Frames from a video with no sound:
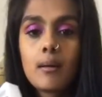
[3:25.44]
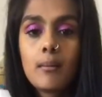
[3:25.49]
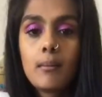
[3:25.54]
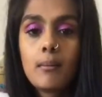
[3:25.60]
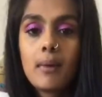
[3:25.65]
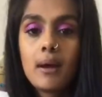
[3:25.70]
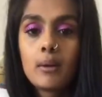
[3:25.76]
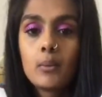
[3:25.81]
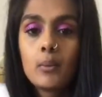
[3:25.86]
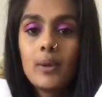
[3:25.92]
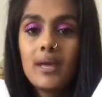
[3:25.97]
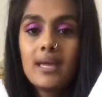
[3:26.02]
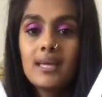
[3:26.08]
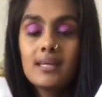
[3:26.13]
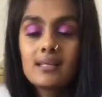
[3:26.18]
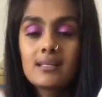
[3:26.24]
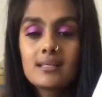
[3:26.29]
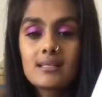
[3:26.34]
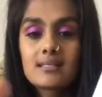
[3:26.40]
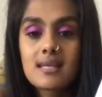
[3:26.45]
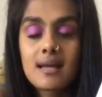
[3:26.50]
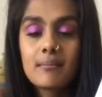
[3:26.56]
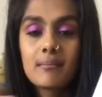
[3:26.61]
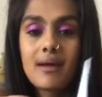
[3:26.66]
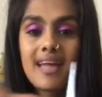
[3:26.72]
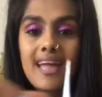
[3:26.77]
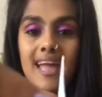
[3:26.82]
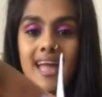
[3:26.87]
my wings and
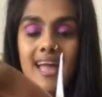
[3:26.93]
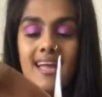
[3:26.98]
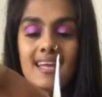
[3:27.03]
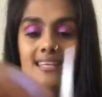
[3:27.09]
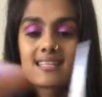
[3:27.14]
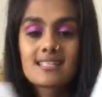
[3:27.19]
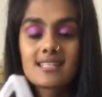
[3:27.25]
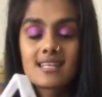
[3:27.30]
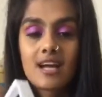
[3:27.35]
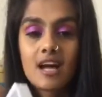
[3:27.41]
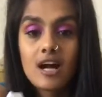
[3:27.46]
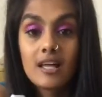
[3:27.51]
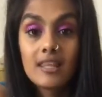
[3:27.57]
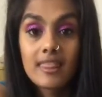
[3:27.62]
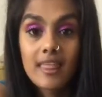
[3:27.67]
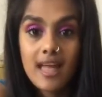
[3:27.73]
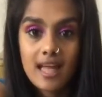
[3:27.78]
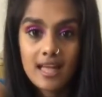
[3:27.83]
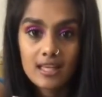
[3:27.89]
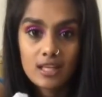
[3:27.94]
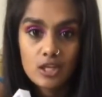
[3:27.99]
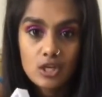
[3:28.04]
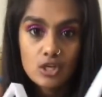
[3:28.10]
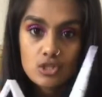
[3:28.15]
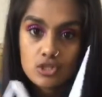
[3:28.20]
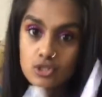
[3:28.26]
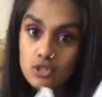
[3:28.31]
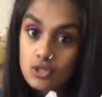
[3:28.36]
my head are there.
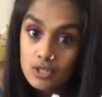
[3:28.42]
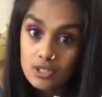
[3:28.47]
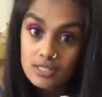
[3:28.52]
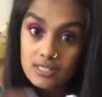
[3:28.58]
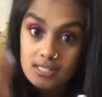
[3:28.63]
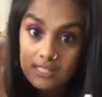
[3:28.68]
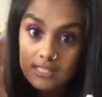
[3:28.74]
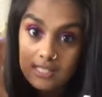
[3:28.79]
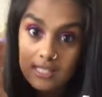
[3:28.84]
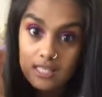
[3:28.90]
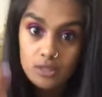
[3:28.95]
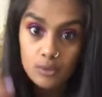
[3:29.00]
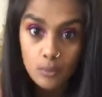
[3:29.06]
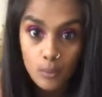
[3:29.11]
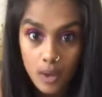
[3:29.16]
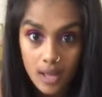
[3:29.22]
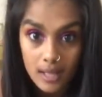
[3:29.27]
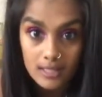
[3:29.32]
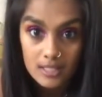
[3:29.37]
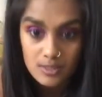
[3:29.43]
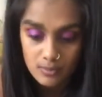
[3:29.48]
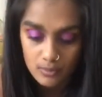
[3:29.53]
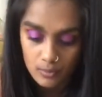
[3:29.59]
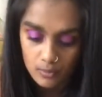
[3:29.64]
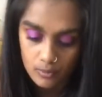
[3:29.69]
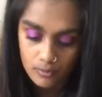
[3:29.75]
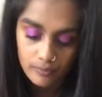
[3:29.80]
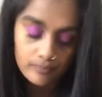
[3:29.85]
So you can see the words
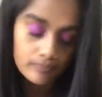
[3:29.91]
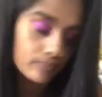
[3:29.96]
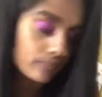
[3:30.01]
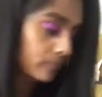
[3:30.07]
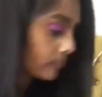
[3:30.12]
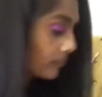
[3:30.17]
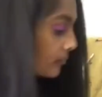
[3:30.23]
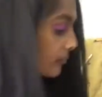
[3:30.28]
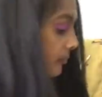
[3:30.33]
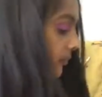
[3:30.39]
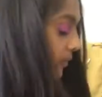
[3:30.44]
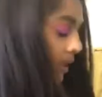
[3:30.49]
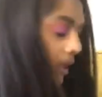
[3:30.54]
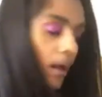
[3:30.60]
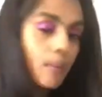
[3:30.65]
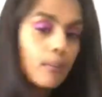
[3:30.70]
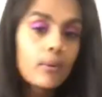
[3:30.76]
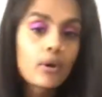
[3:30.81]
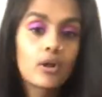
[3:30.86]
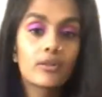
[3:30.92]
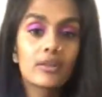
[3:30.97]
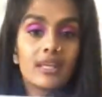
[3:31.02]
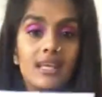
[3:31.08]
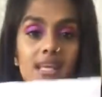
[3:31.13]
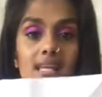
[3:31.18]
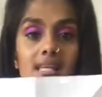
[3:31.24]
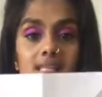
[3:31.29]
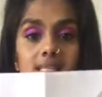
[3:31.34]
more, but on the
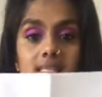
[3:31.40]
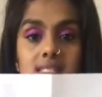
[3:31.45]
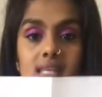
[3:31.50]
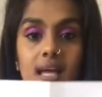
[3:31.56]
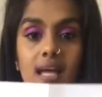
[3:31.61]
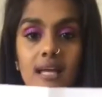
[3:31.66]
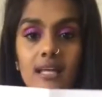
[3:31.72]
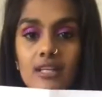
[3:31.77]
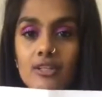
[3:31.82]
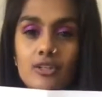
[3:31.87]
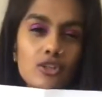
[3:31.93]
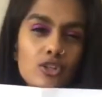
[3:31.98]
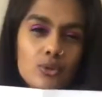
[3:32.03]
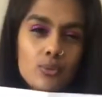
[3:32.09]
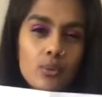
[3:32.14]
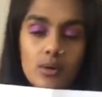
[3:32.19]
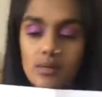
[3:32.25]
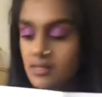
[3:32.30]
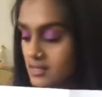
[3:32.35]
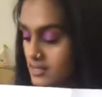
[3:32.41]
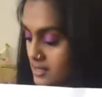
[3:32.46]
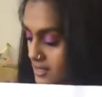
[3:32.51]
inside you won't see